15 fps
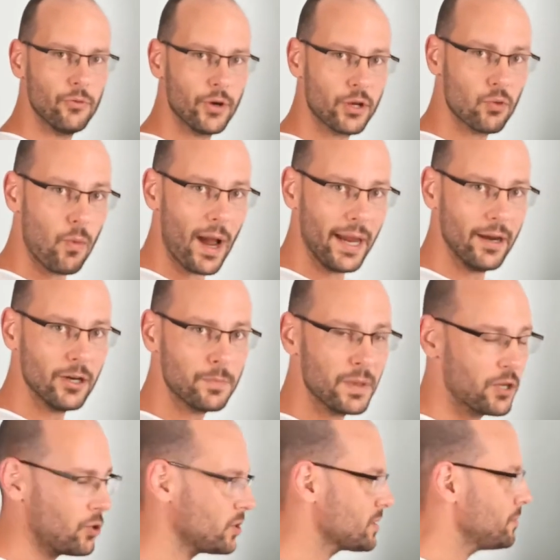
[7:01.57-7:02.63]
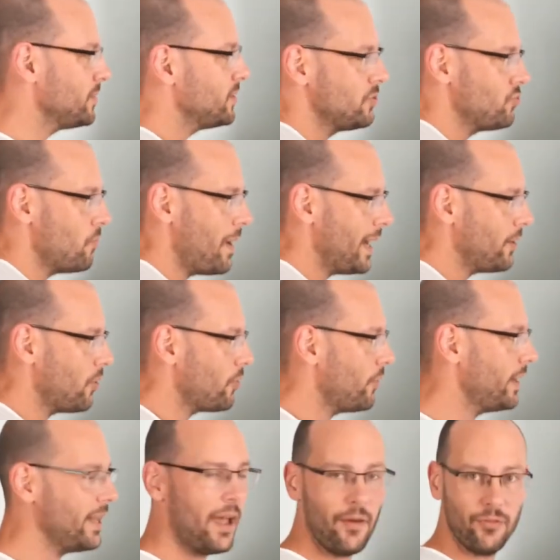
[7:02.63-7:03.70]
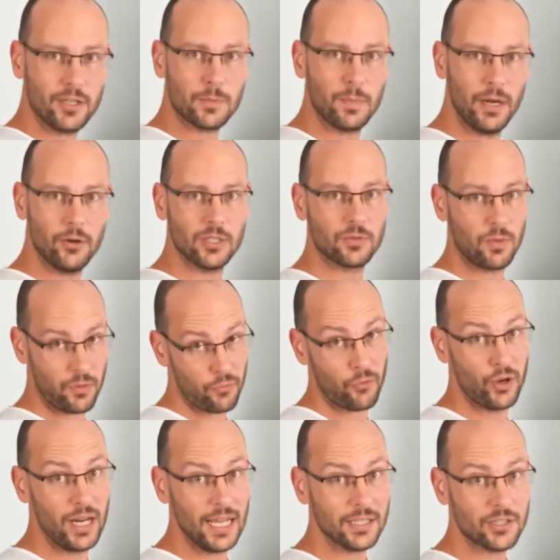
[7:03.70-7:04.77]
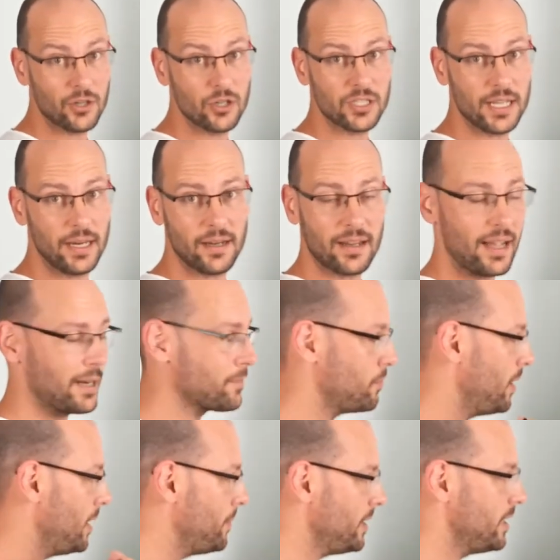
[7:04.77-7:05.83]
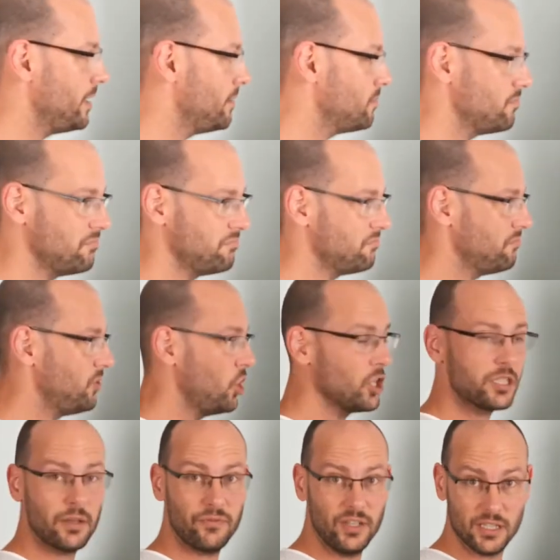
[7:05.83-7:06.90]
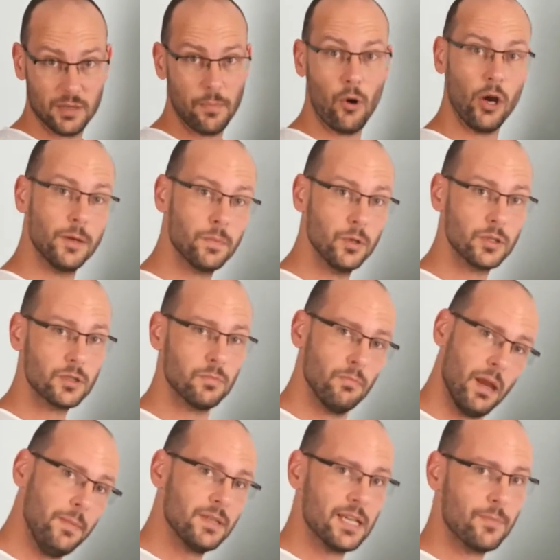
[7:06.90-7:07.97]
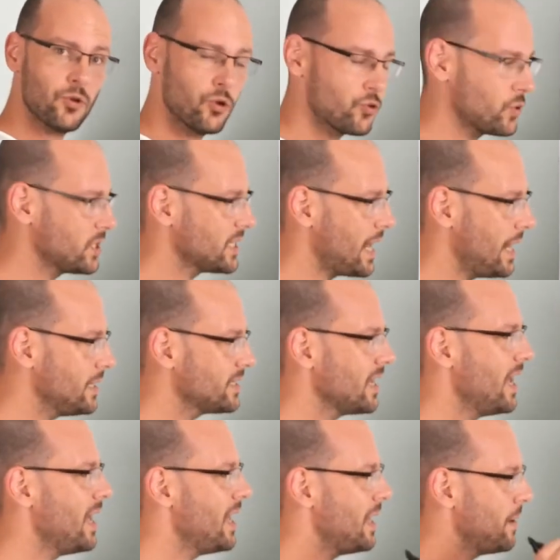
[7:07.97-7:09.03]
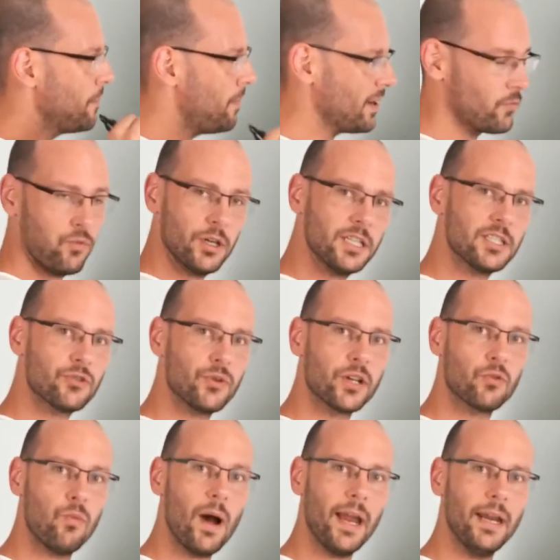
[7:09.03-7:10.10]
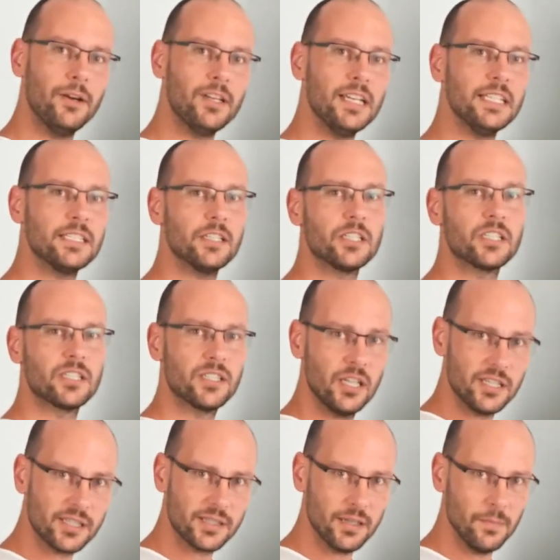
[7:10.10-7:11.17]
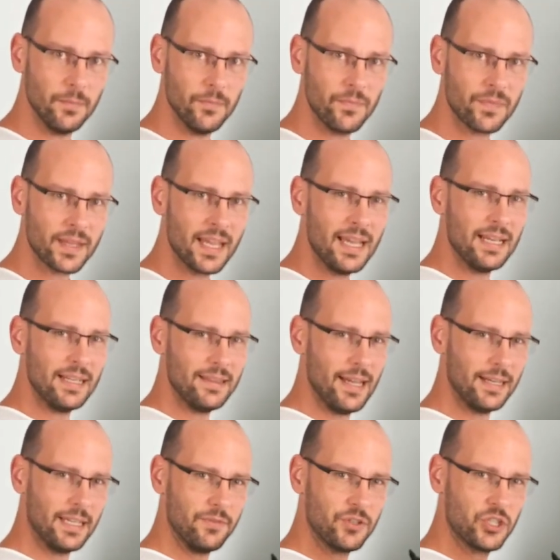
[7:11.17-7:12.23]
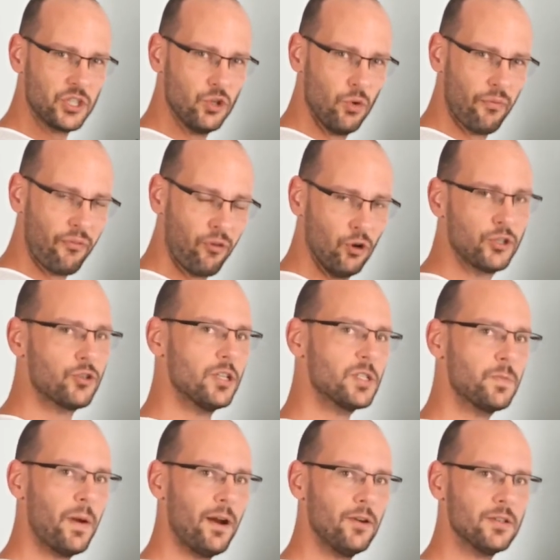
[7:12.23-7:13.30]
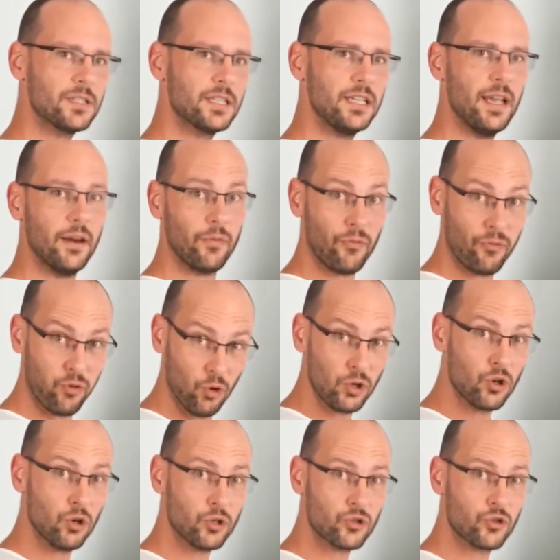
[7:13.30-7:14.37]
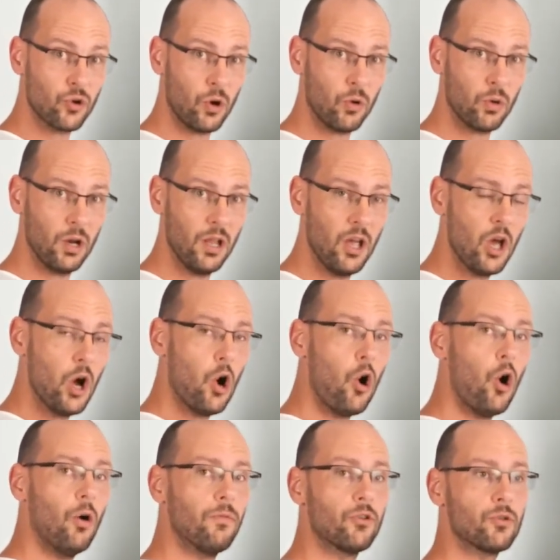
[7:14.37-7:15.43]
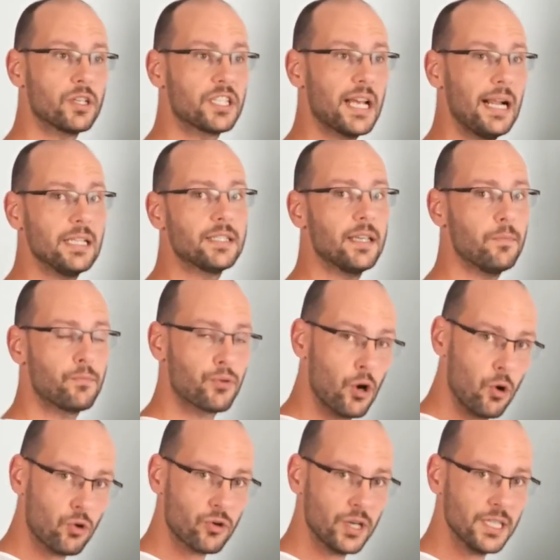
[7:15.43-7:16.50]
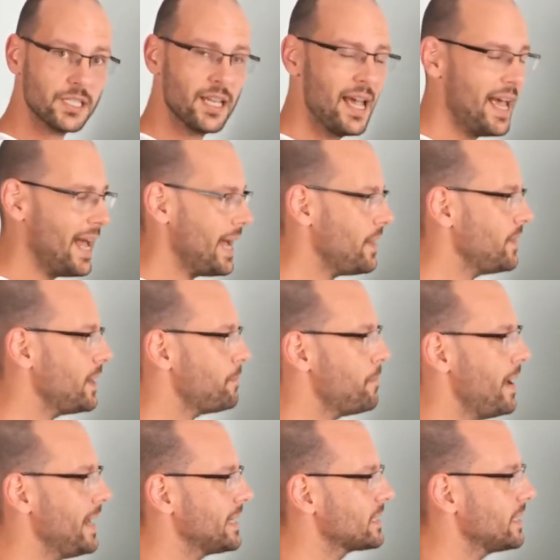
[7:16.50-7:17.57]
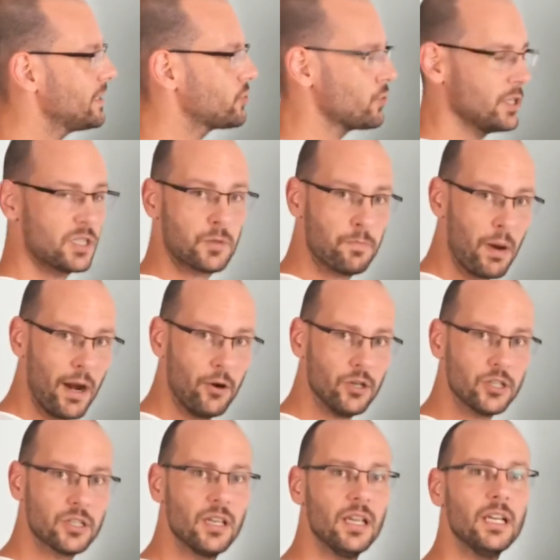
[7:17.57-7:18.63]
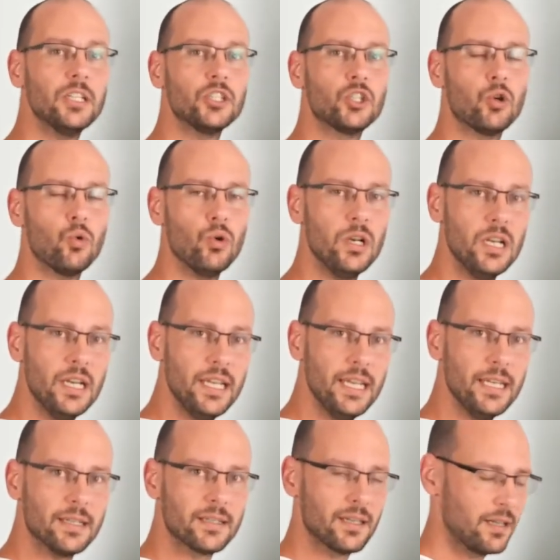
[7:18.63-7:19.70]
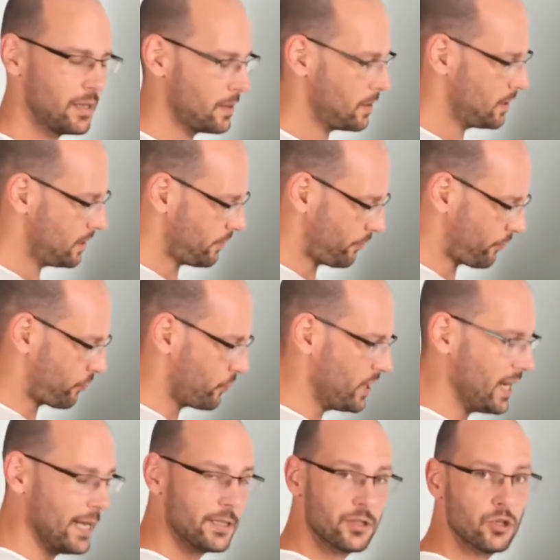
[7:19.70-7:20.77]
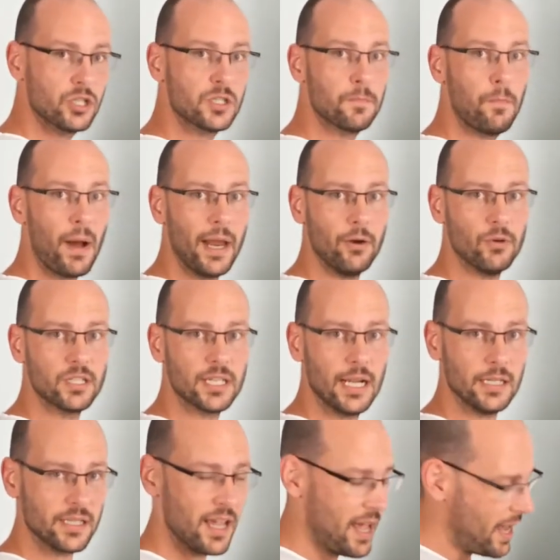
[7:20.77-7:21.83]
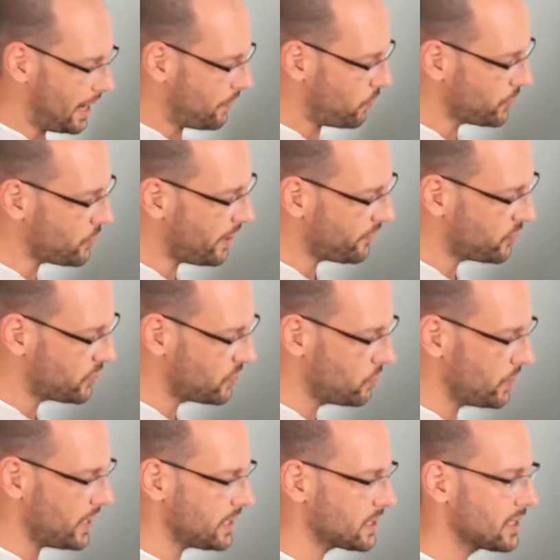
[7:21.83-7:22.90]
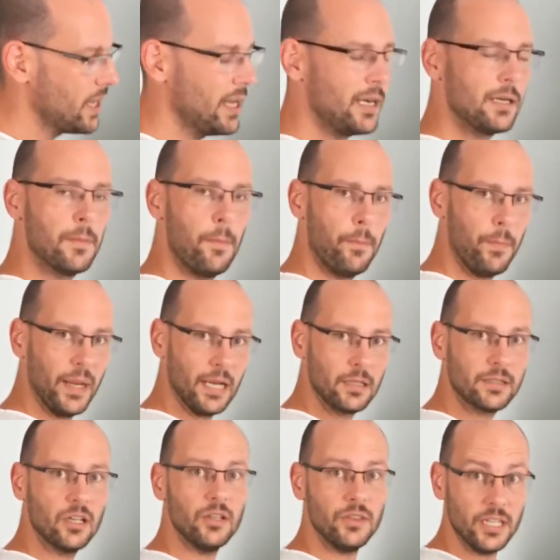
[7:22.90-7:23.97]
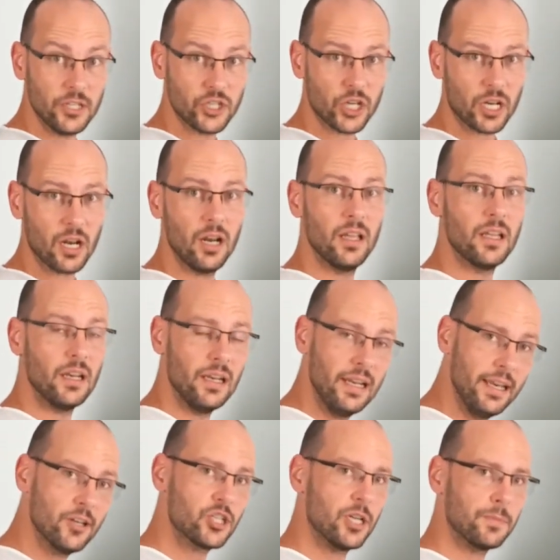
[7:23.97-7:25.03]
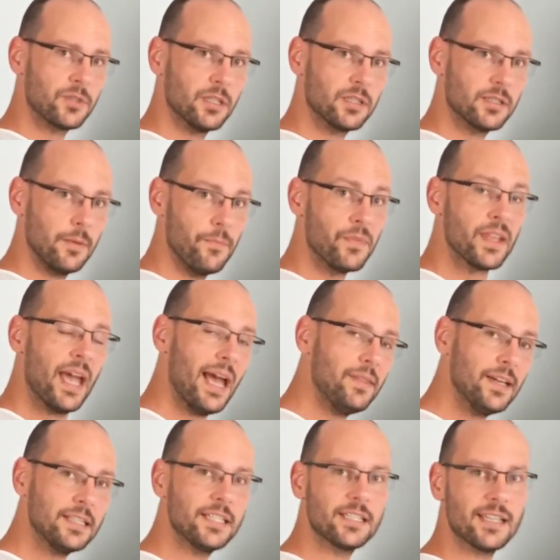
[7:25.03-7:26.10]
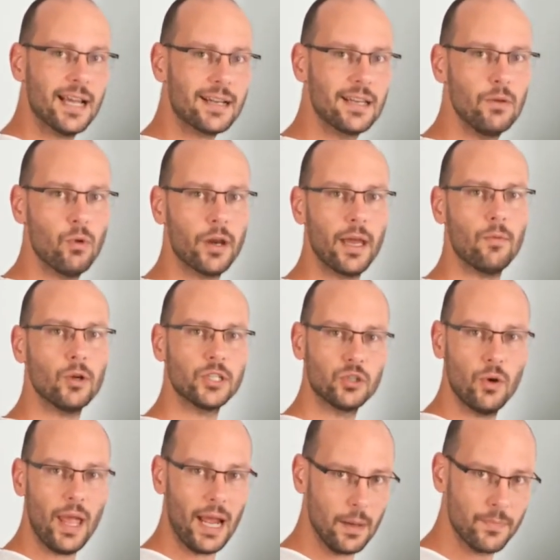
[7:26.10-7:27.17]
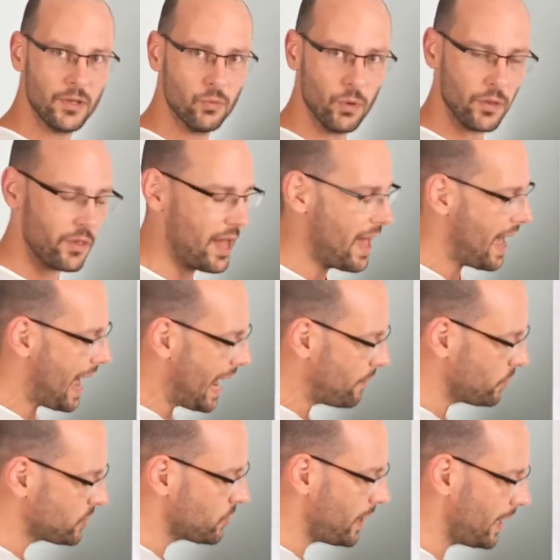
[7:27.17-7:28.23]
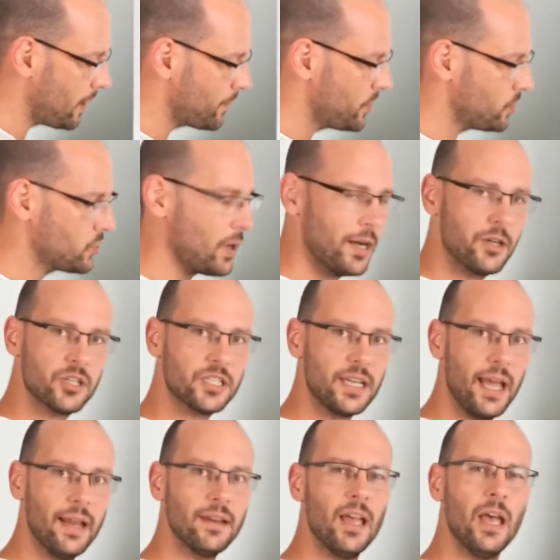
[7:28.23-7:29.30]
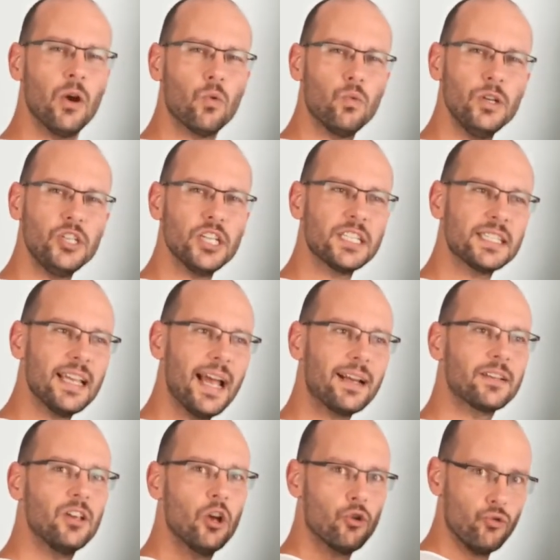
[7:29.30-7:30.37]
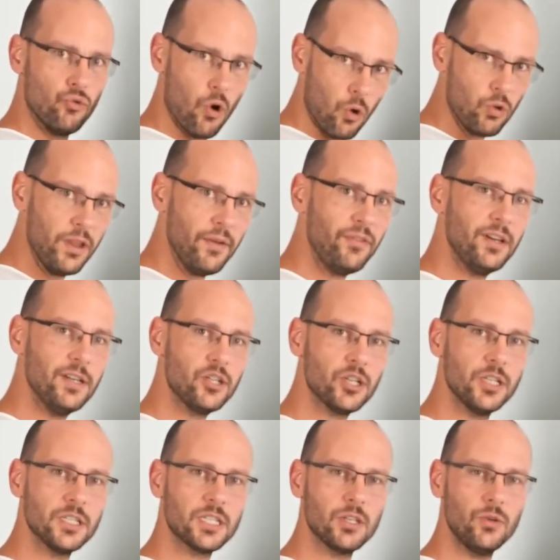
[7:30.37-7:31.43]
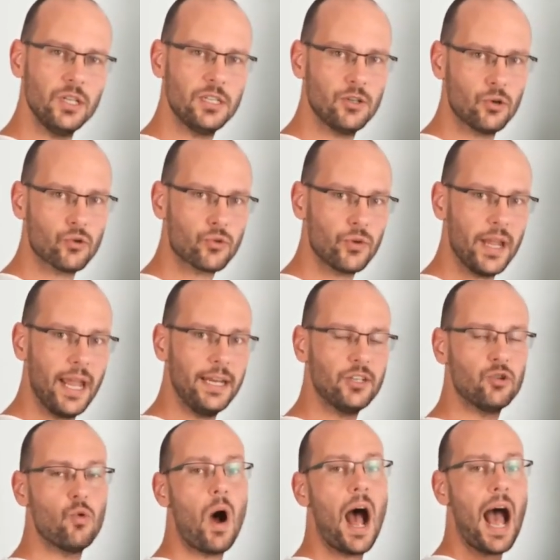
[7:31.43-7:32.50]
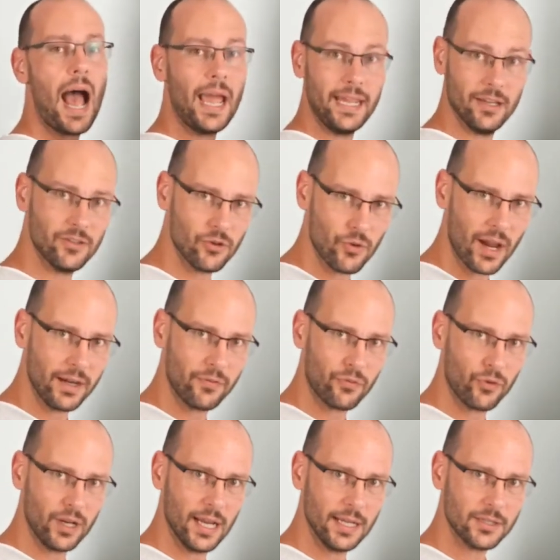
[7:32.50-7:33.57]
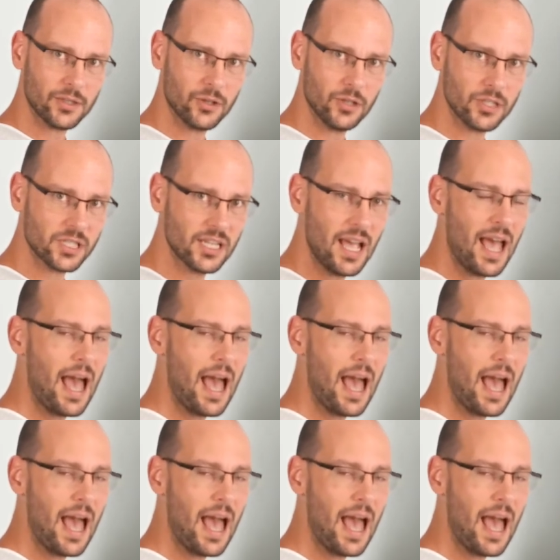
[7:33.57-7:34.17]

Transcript: required, because you might already have experience with freelancers and got maybe lots of disappointments, maybe some good results, but what is required is a system that gives you full transparency and full control over results and progress, and that makes it transparent to lead freelancers by results. And what you have to do is build a digital leadership system. And that's exactly what I want to help you with. I want to help you to understand which exact role definitions you need to create to hire the right freelancers,